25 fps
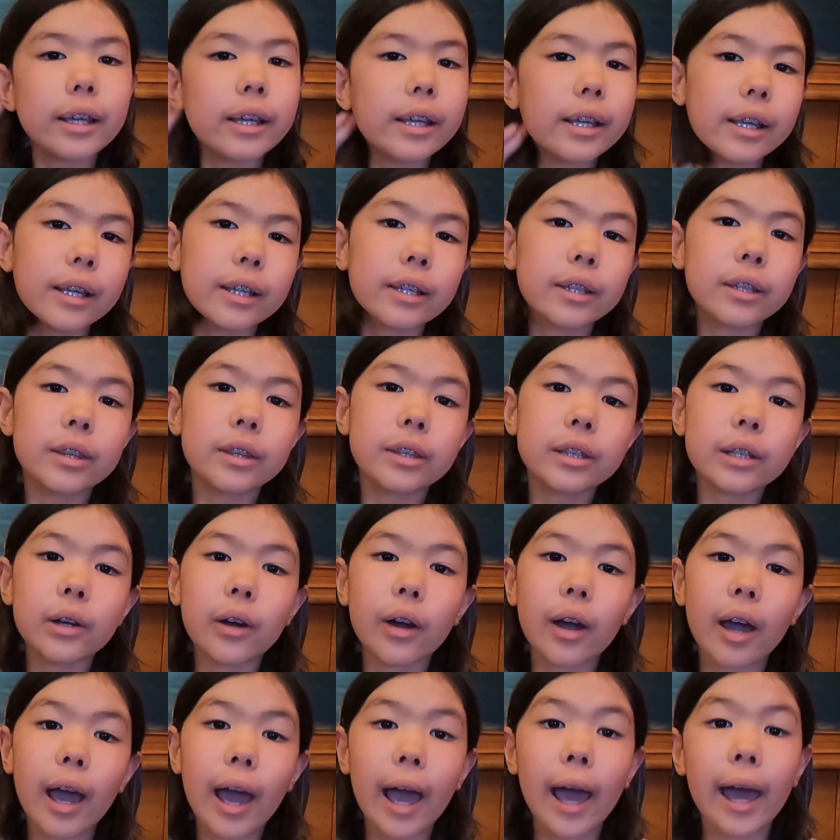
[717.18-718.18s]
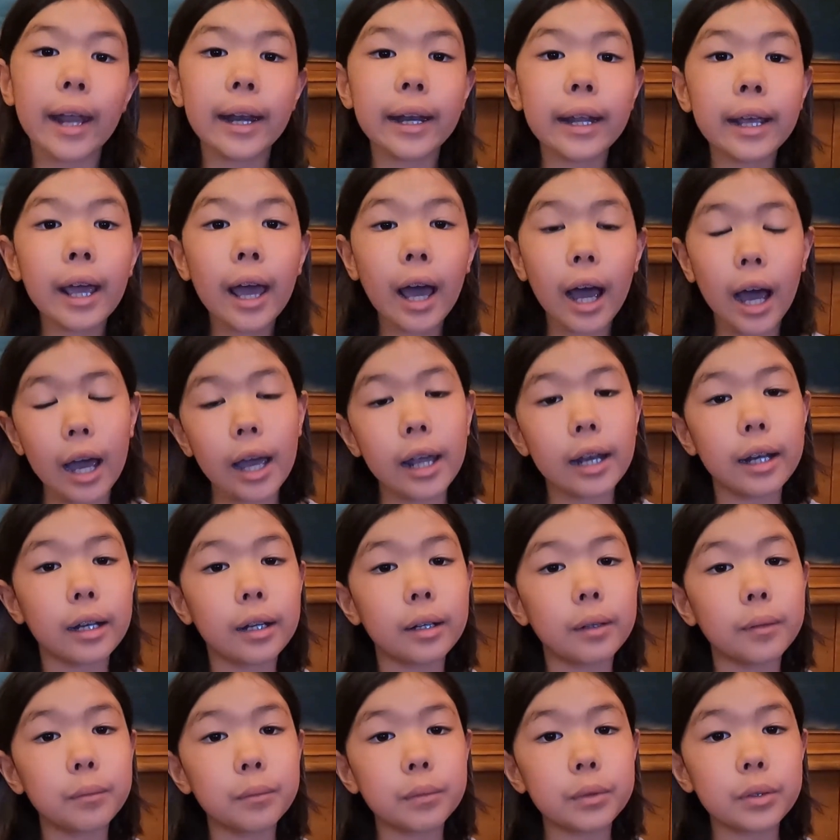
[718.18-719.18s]
Is there any
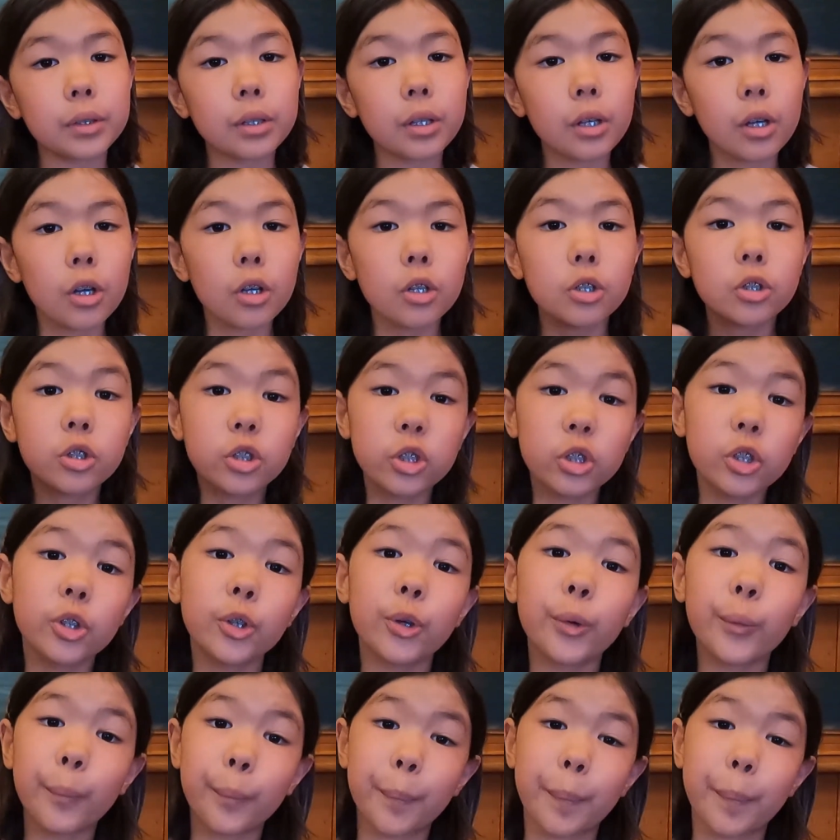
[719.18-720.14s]
items too